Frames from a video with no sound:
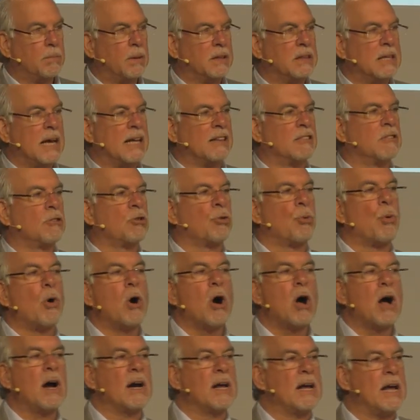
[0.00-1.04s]
But that
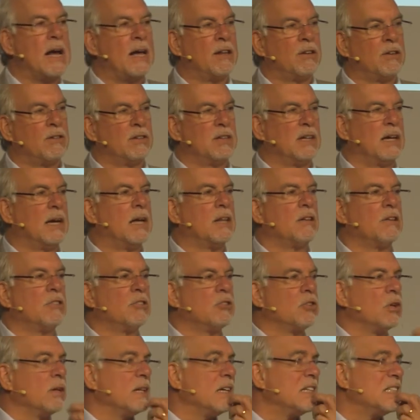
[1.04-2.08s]
throng gathered together,
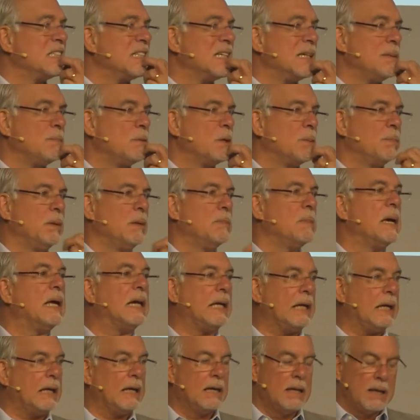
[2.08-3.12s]
so they seemed to be
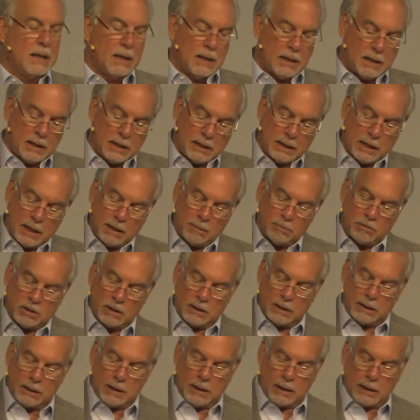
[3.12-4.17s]
many, and they came to
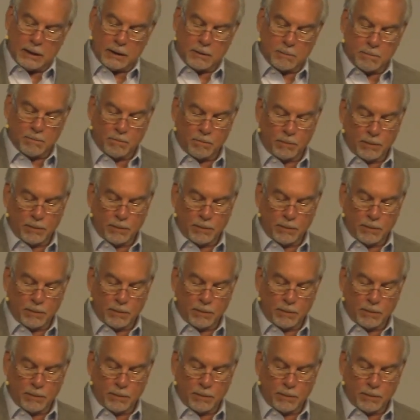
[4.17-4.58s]
the king.